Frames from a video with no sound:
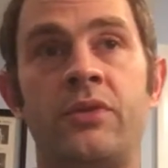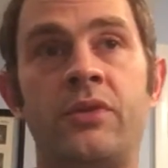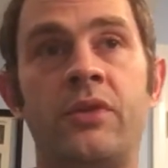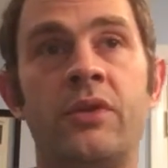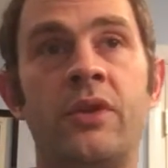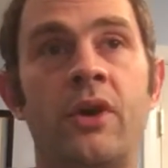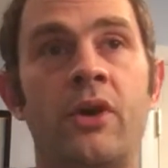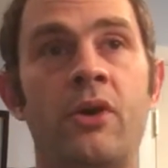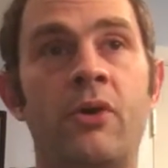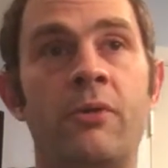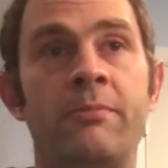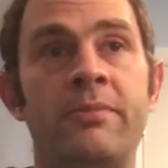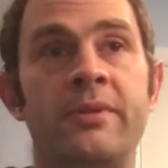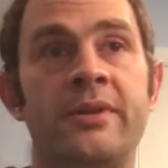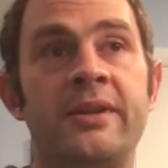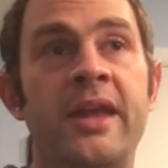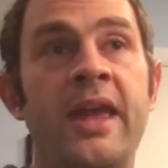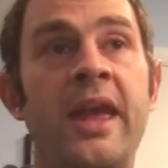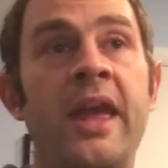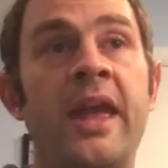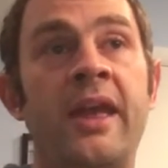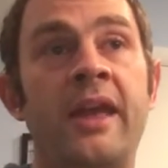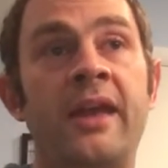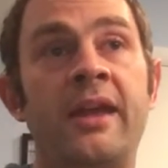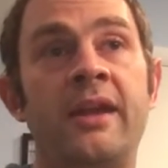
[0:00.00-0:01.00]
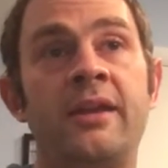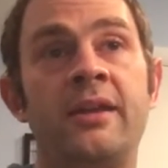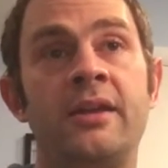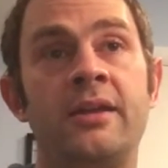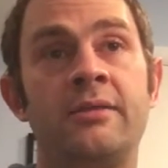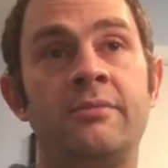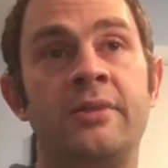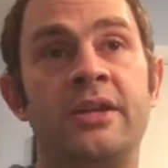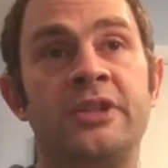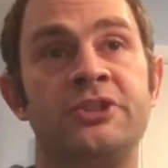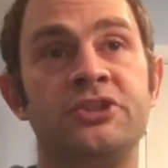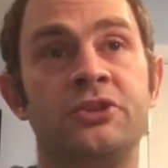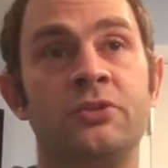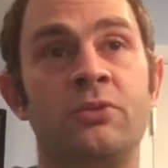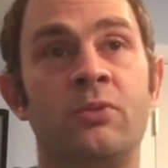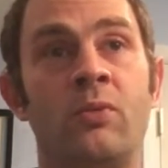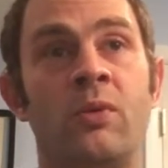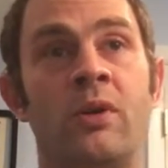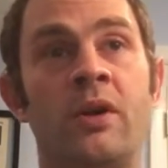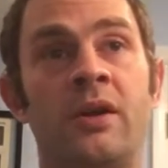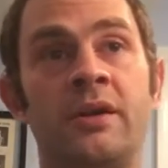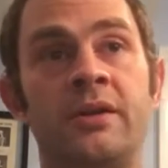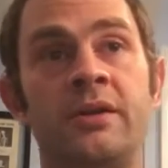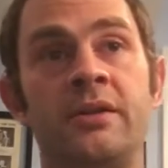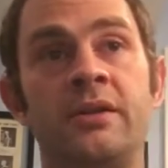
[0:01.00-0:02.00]
the open A in measure
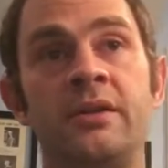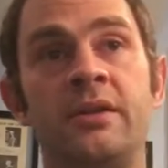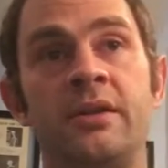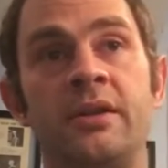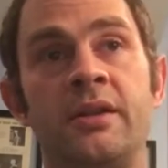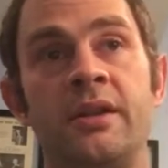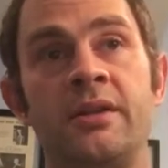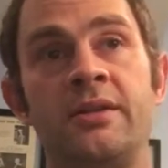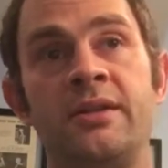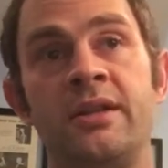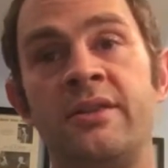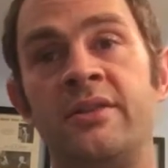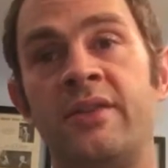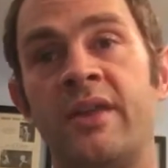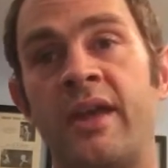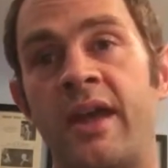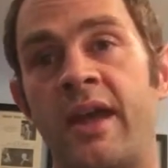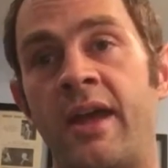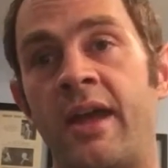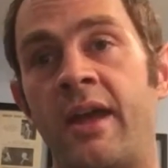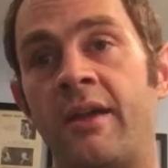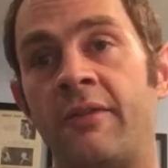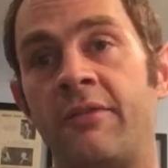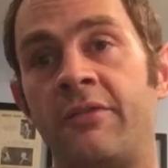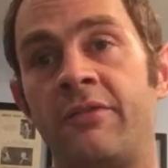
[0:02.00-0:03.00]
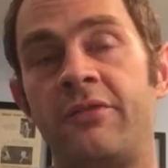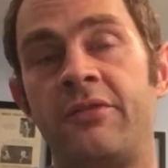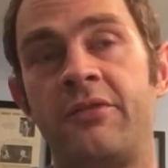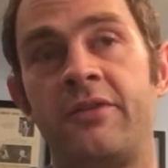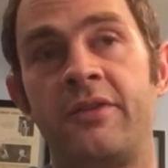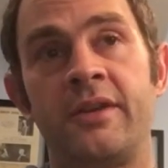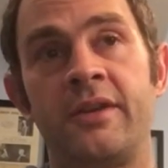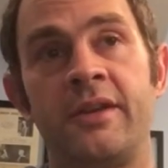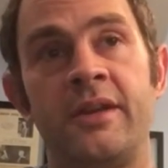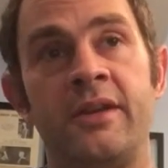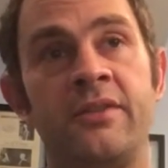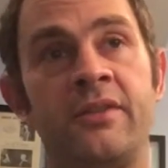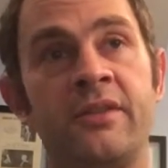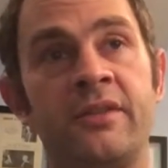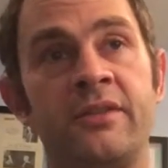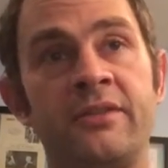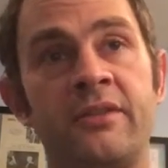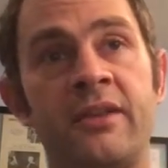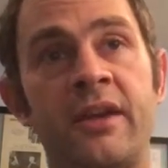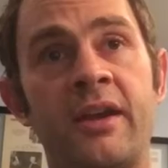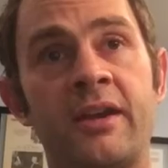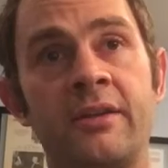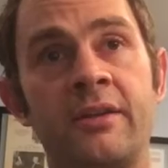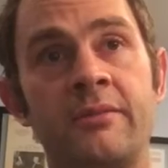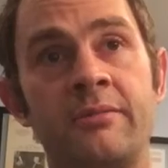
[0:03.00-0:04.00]
1 and then the F in the
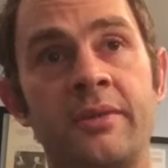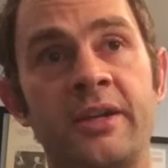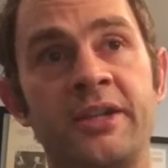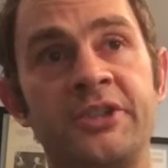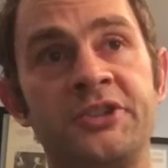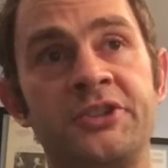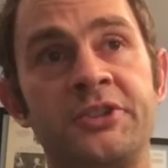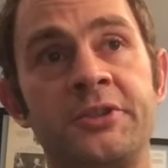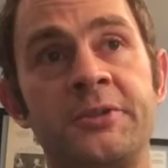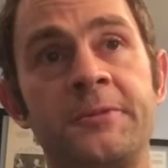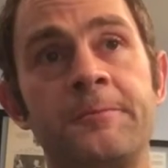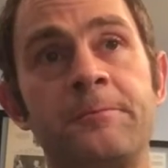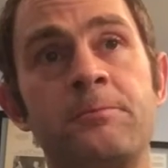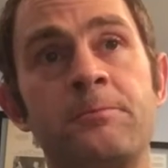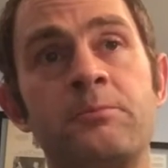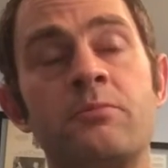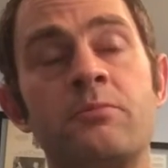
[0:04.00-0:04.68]
2nd measure.